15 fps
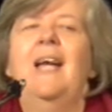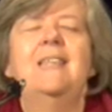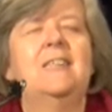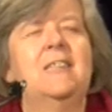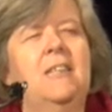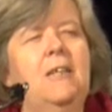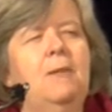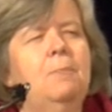It
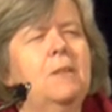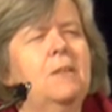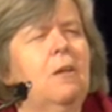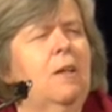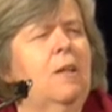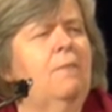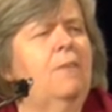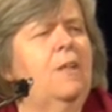seems
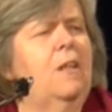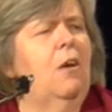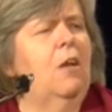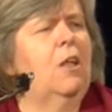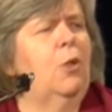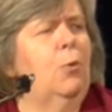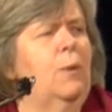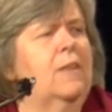kind of
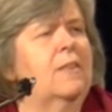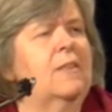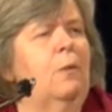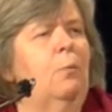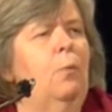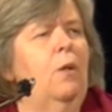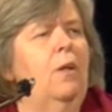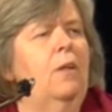innocuous
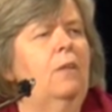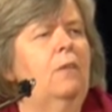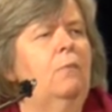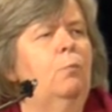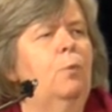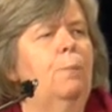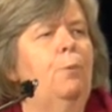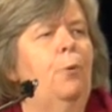that
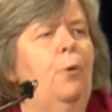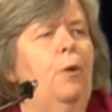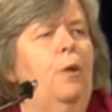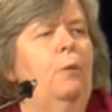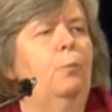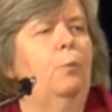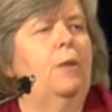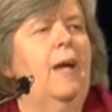one
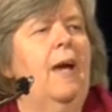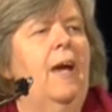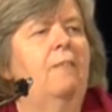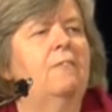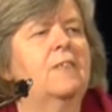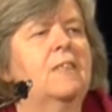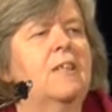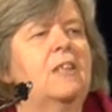report would
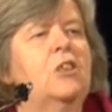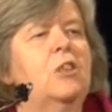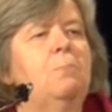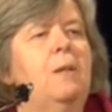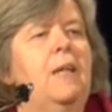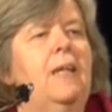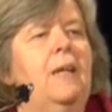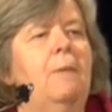have such a
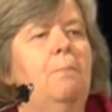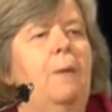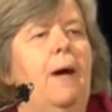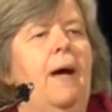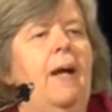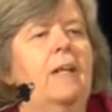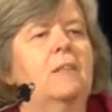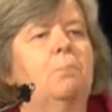big
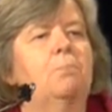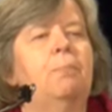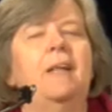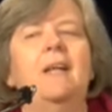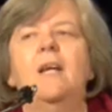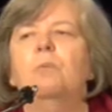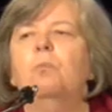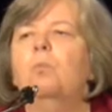impact,
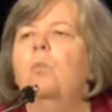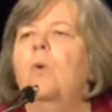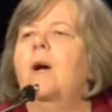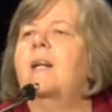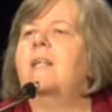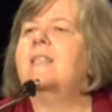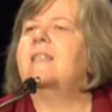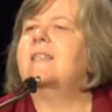but it
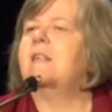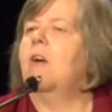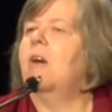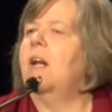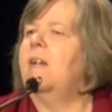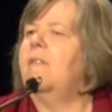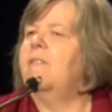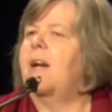was
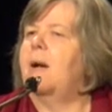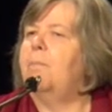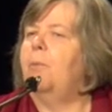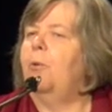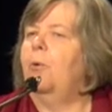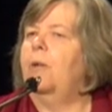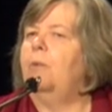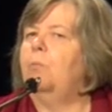kind of that
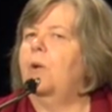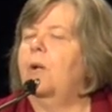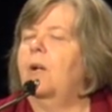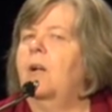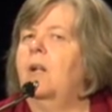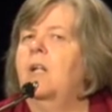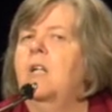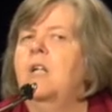point
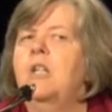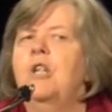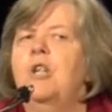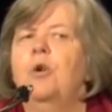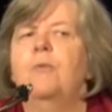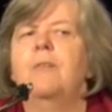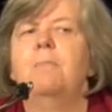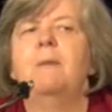where,
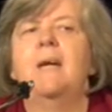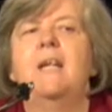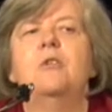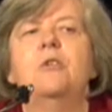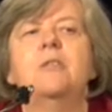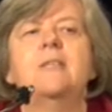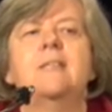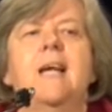the
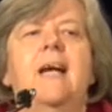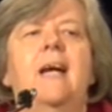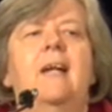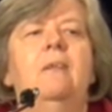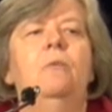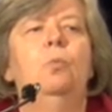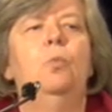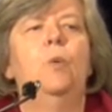mayor
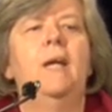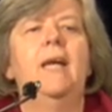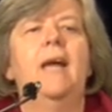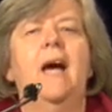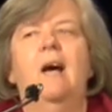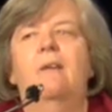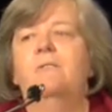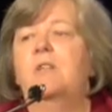said, we
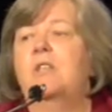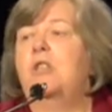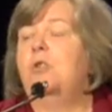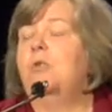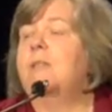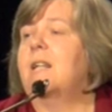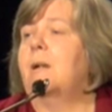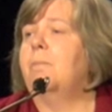have to
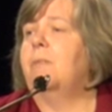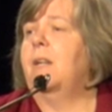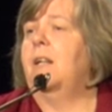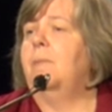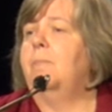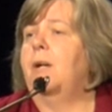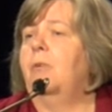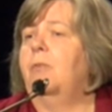do something
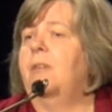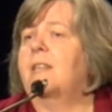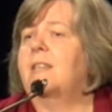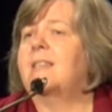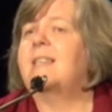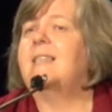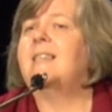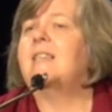about
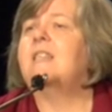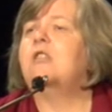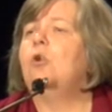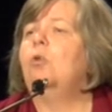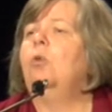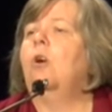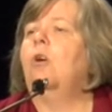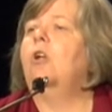this. This is
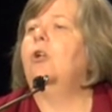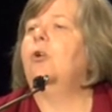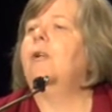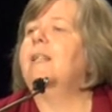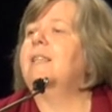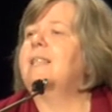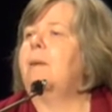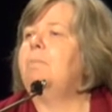no longer
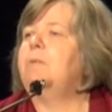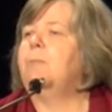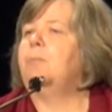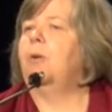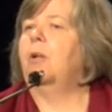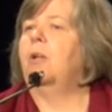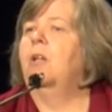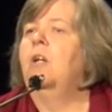
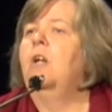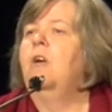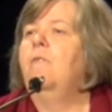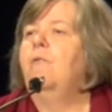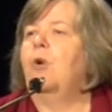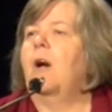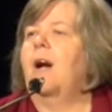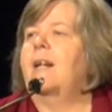acceptable
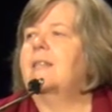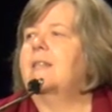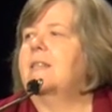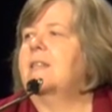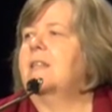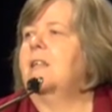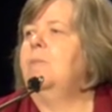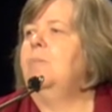for us
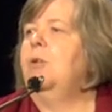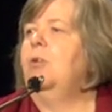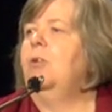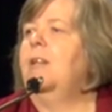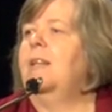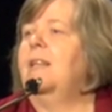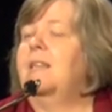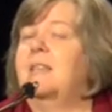as a
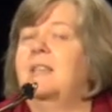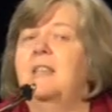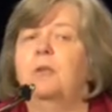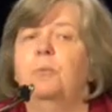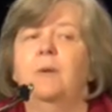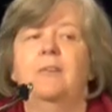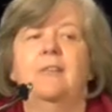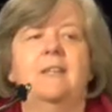community to
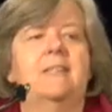deal with